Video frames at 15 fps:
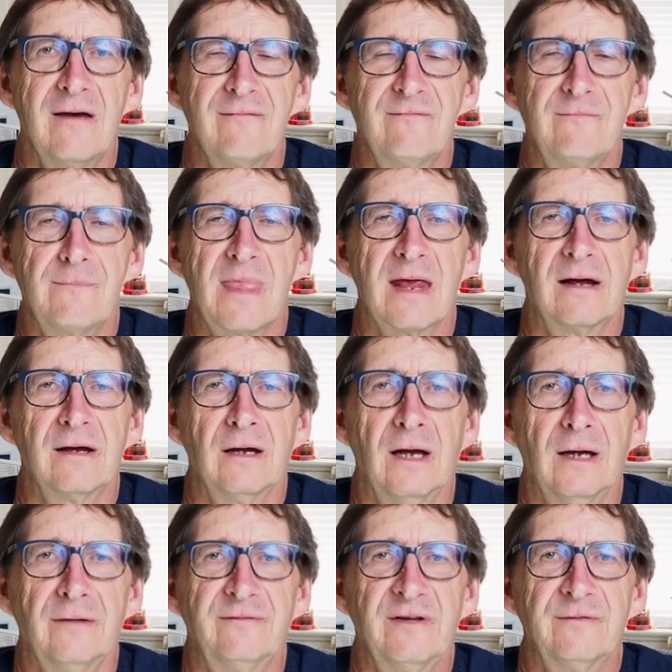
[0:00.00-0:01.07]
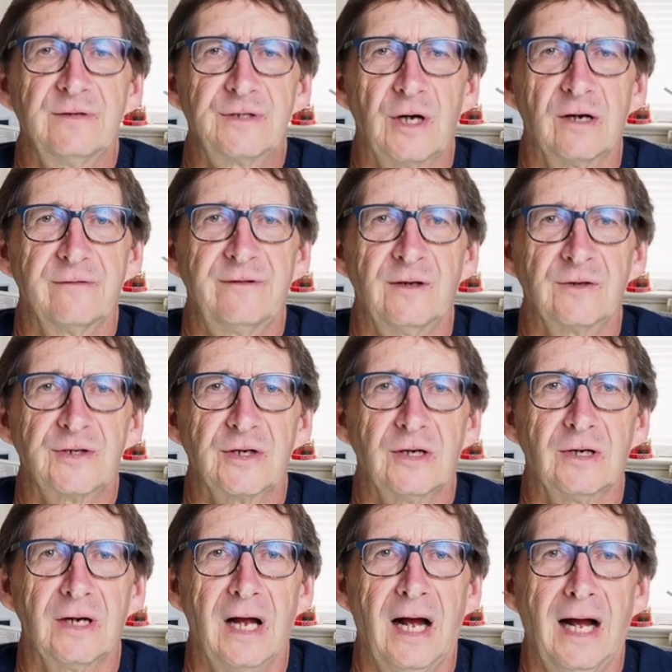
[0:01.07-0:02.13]
uh, Vivitar
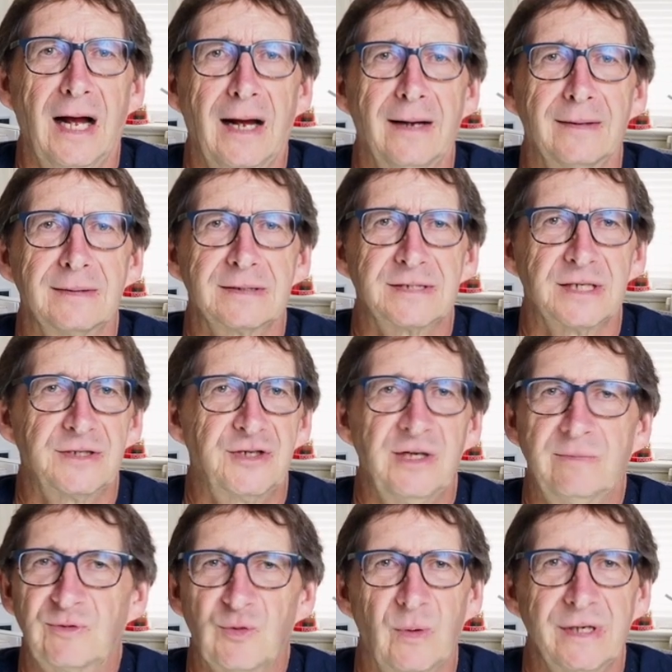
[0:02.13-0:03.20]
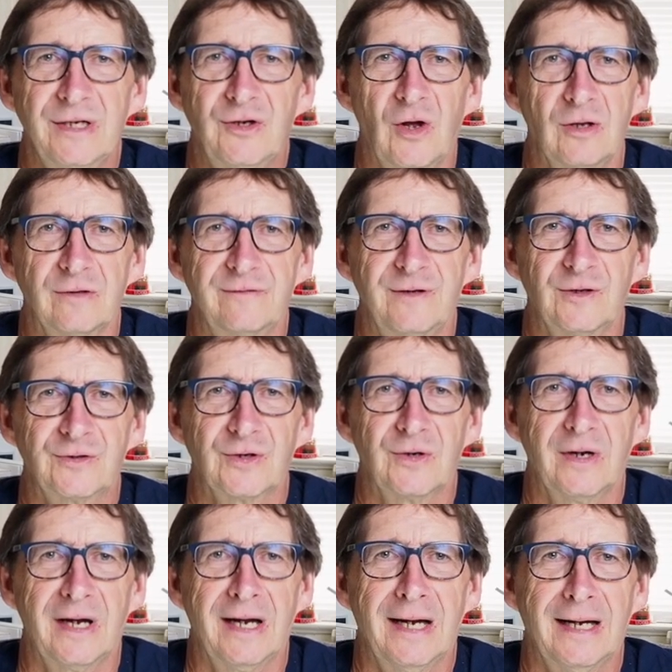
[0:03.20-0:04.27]
filter. Uh, it's a cheap $20
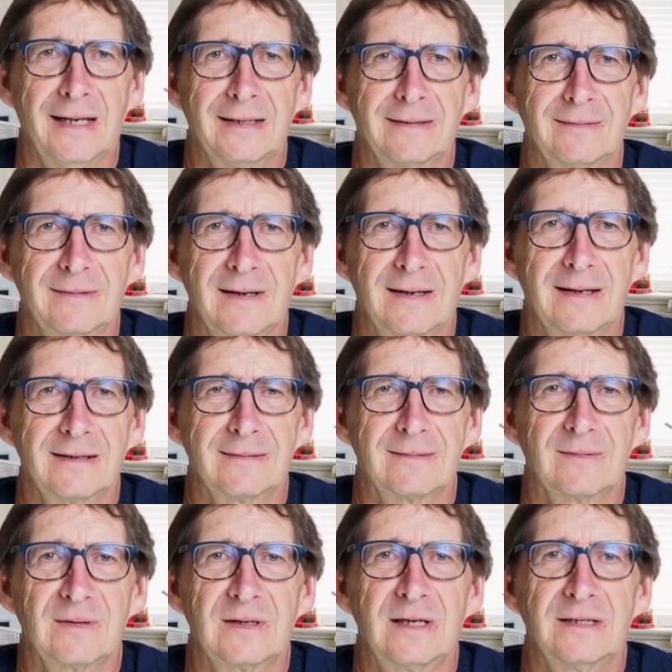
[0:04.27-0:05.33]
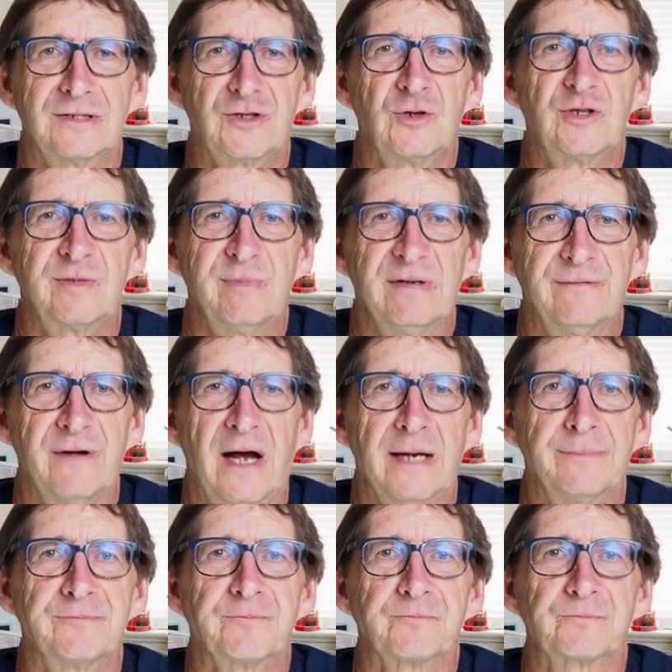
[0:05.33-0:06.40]
filter and it suits me fine.